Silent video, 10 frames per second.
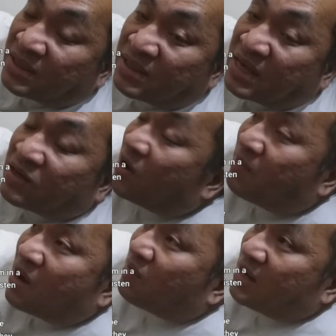They know
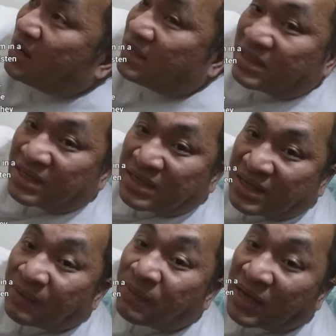about religion.
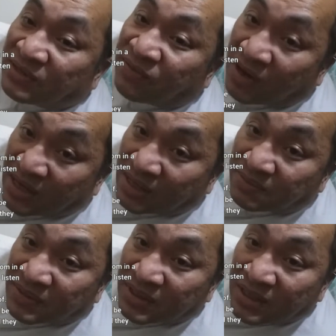They play for keeps.
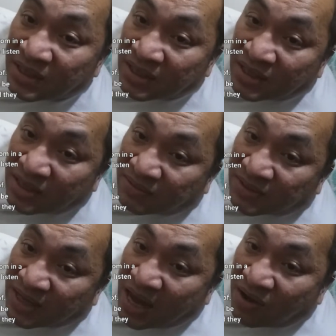You
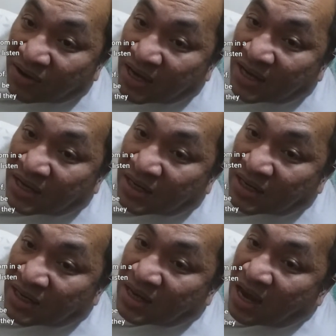see, how can
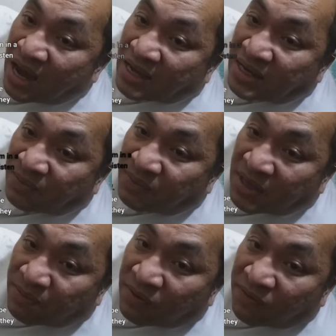I get
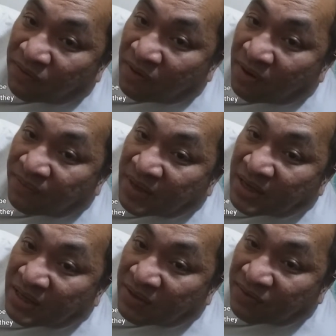people from
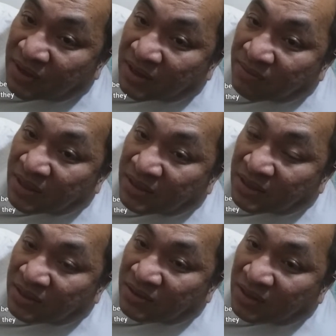in different
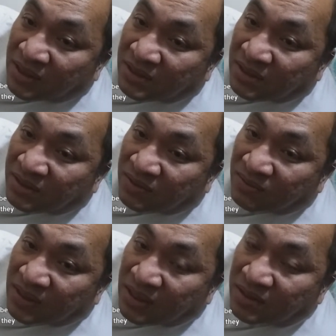dimensions to listen to
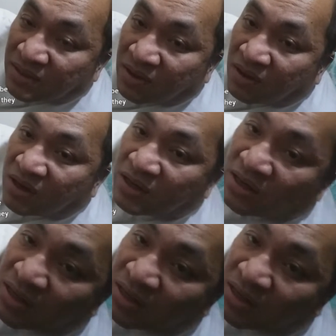me and talk?